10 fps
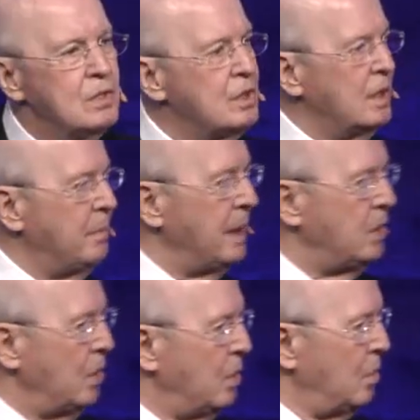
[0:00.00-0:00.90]
Sin will
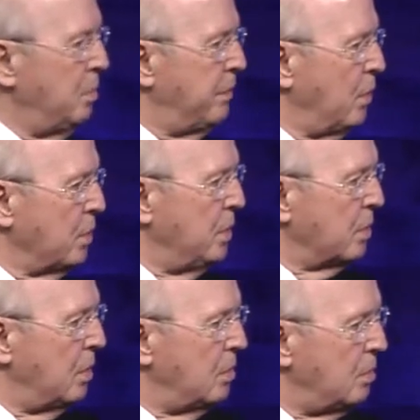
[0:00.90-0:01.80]
make you old before
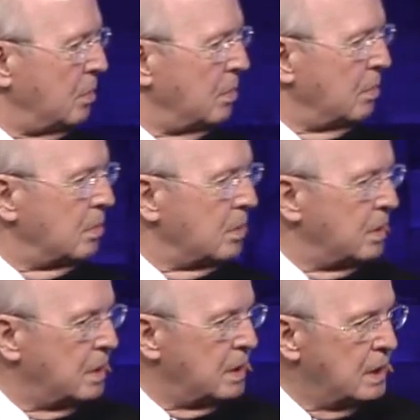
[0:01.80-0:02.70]
you're old.
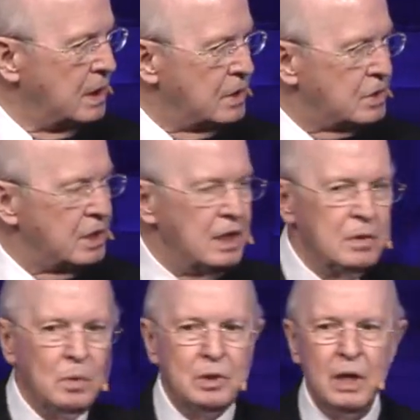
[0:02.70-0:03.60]

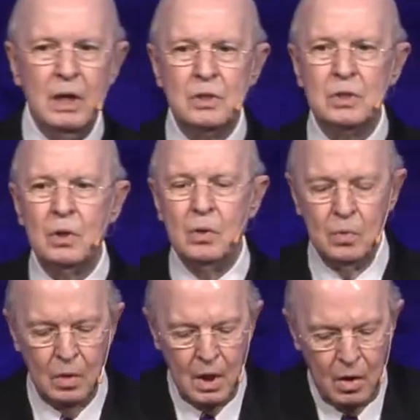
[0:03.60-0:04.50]
Sin will take its
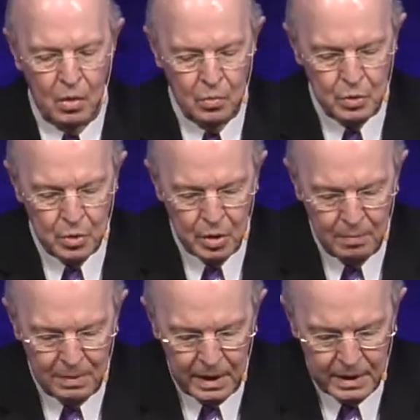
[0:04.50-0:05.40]
toll on
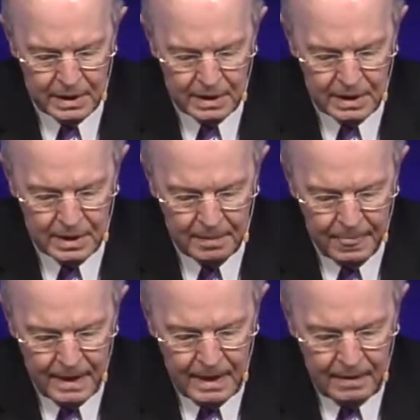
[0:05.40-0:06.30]
your body.
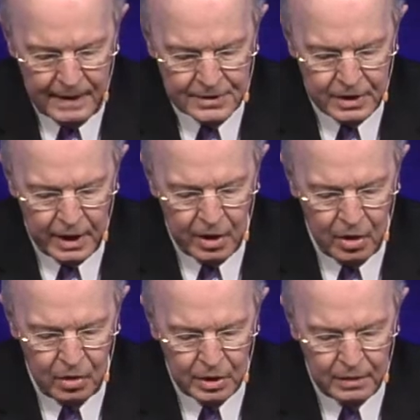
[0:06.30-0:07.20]
That's not
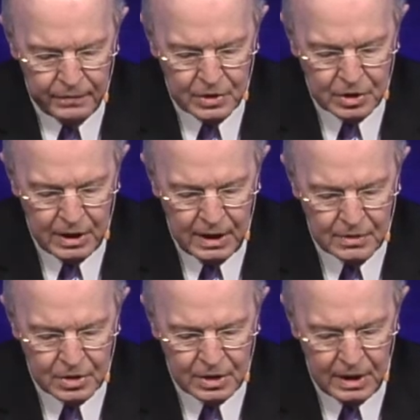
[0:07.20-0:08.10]
all. Look at verse
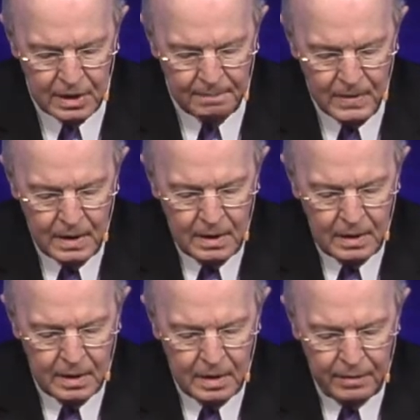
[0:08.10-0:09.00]
10. Sin
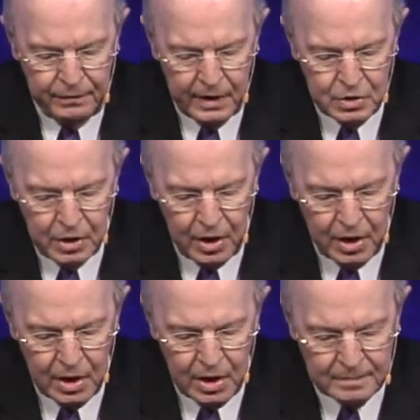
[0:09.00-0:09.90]
uh, affects your
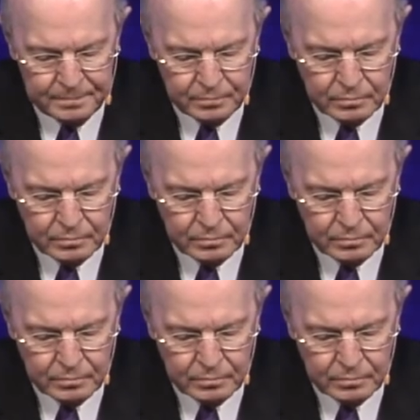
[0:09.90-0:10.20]
heart.